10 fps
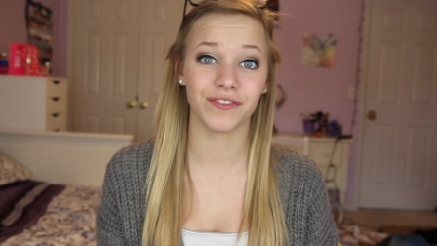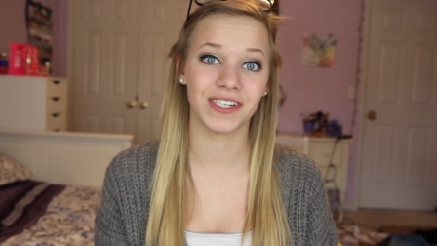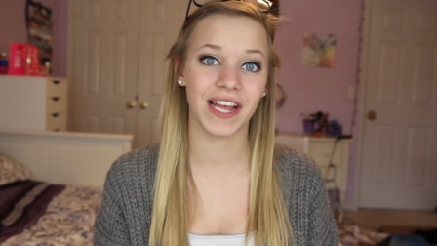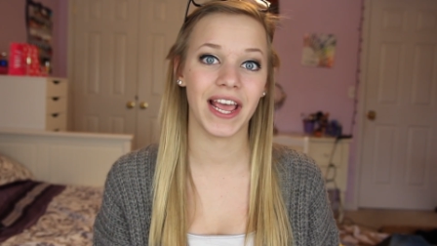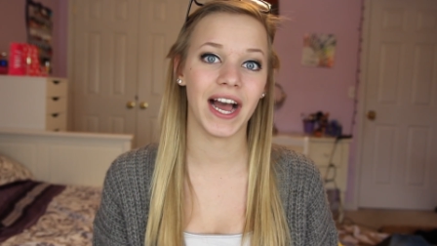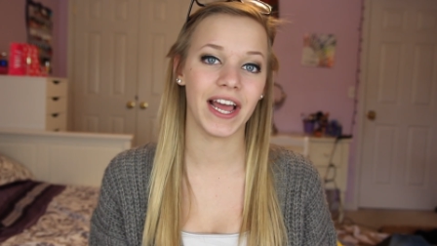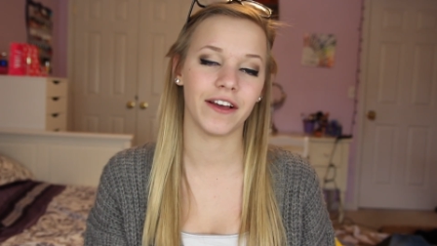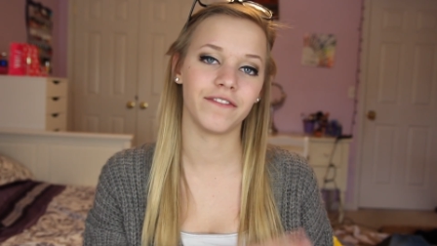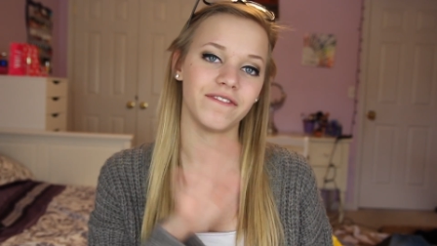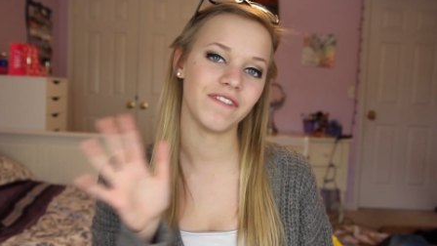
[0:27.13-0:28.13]
So today I
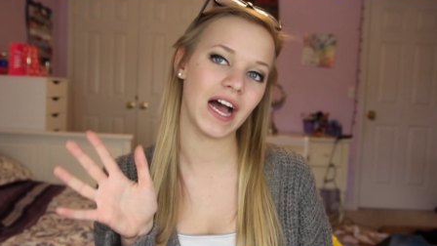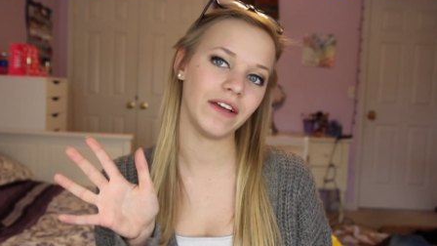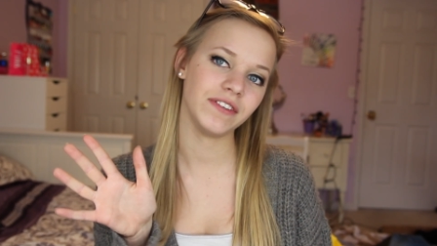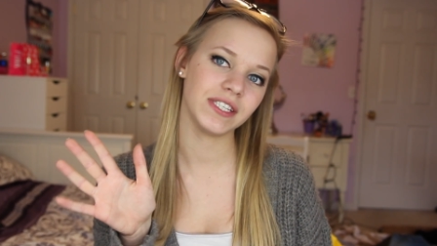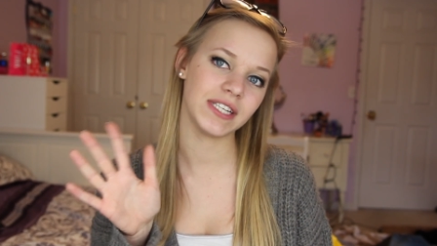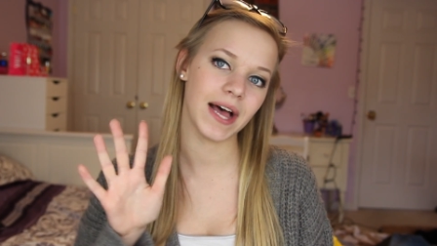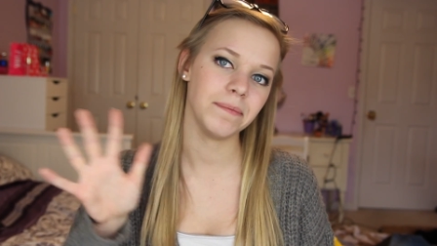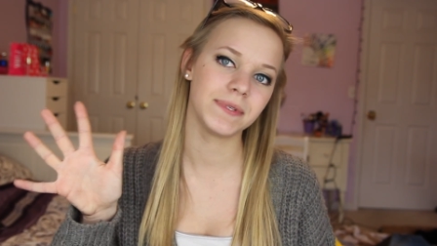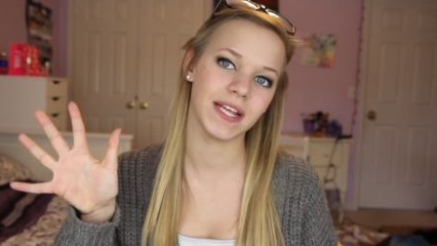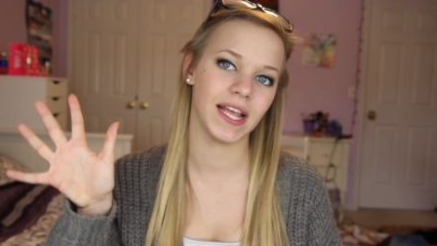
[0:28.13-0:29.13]
have five
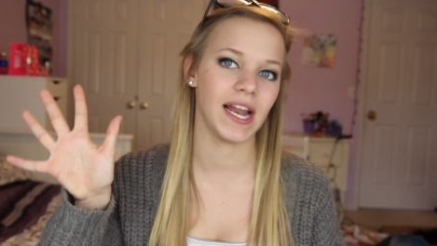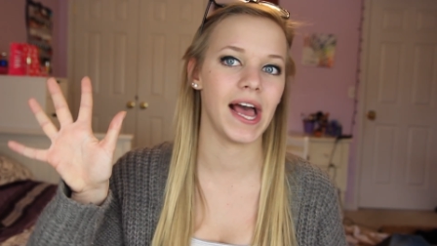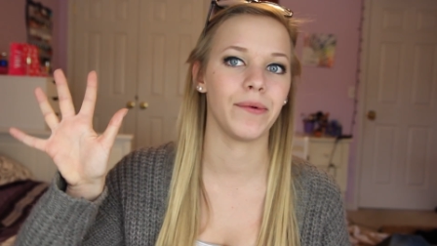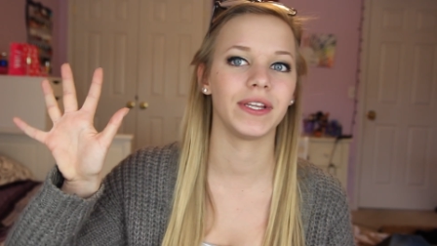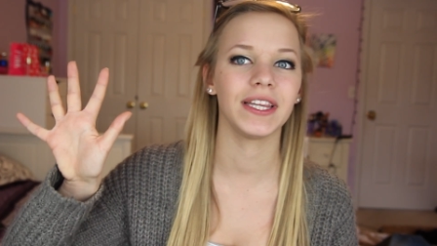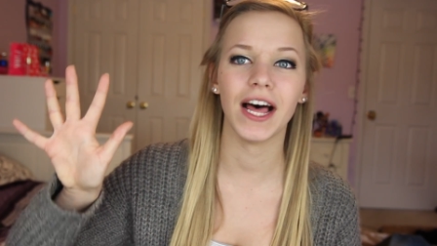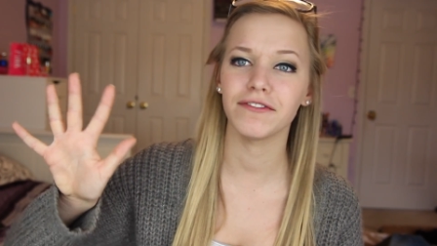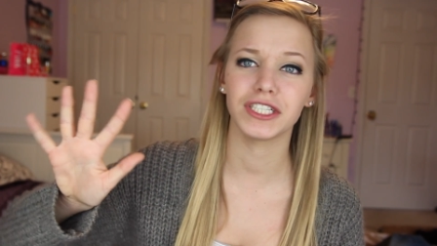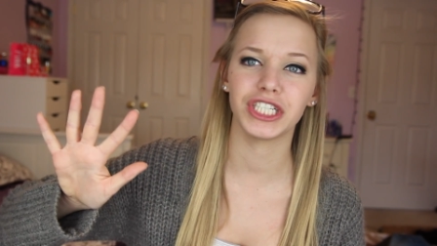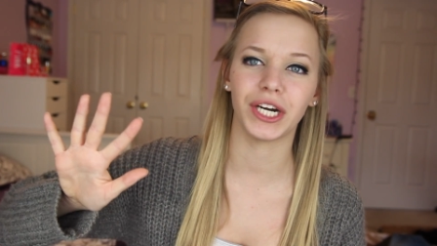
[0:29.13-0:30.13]
steps and I would
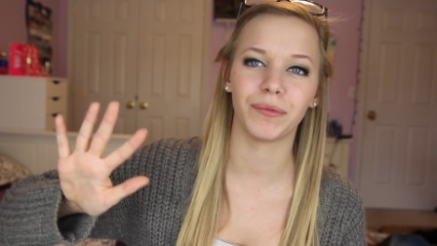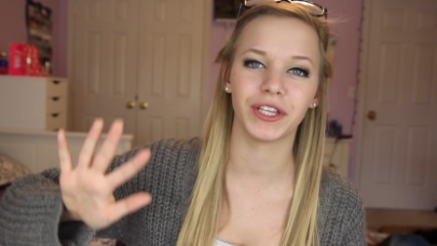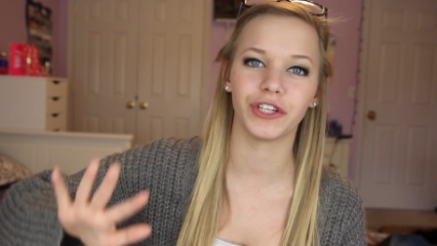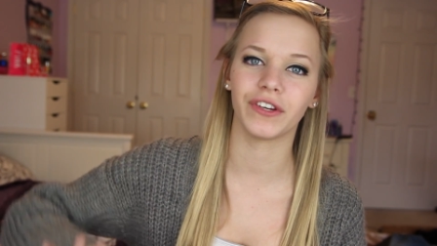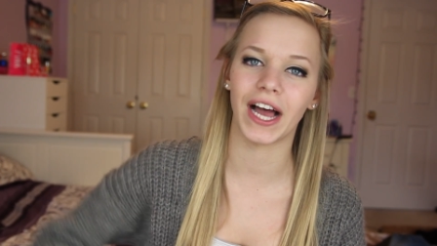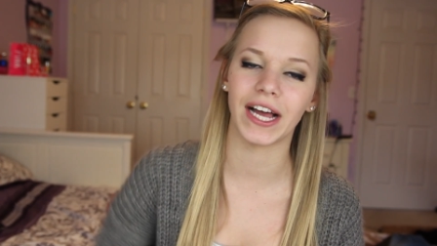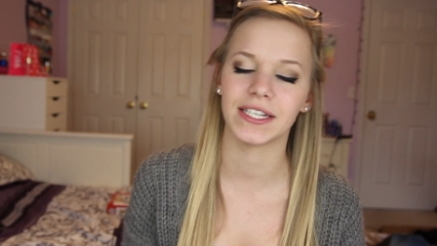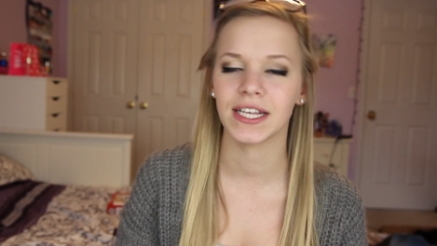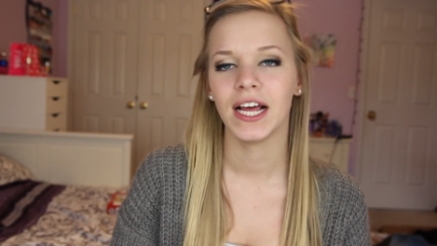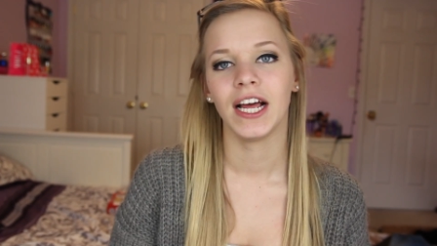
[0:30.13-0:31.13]
love to share them with you guys.